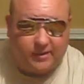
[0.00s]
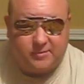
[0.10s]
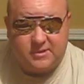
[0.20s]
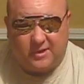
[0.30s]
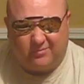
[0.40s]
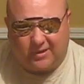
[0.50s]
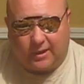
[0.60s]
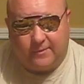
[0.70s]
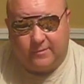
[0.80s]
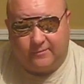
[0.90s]
some
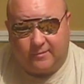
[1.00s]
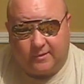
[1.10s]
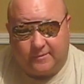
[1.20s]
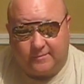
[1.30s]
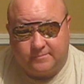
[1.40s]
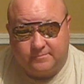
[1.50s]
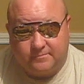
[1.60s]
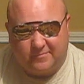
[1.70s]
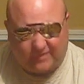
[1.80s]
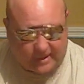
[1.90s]
type of
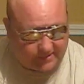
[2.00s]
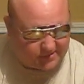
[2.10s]
flash